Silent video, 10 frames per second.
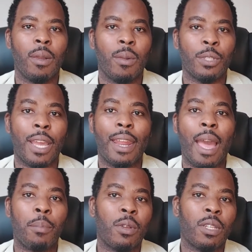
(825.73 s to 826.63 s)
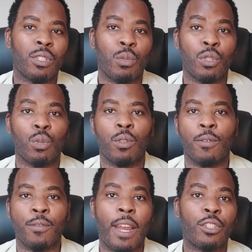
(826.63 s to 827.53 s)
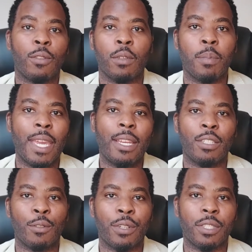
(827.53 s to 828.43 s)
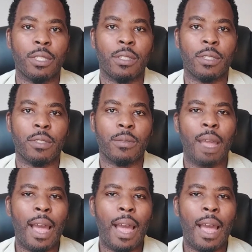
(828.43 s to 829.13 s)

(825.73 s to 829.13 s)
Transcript: which can happen as a result of fracture of the penis, for instance.